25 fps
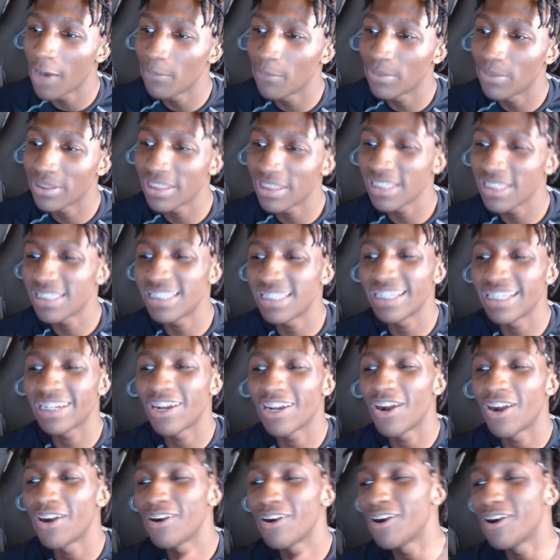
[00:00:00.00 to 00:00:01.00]
but this nigga
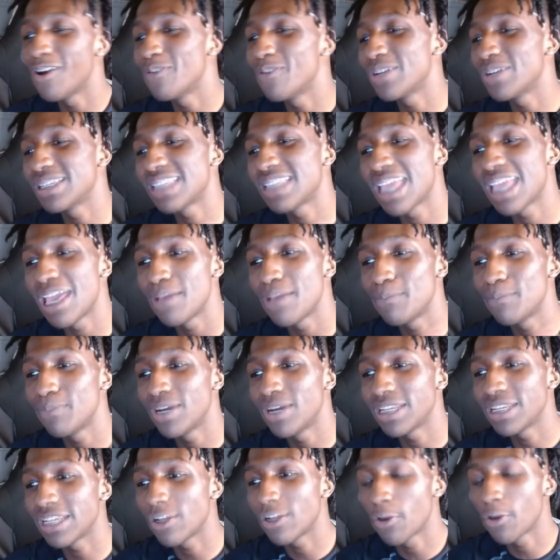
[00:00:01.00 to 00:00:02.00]
always had
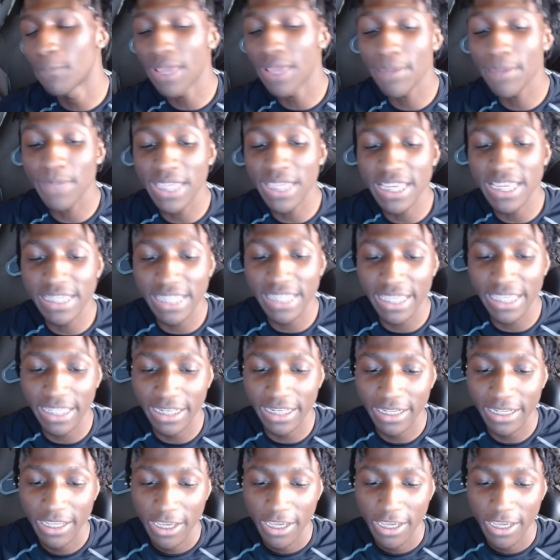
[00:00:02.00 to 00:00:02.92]
money. Or maybe he didn't.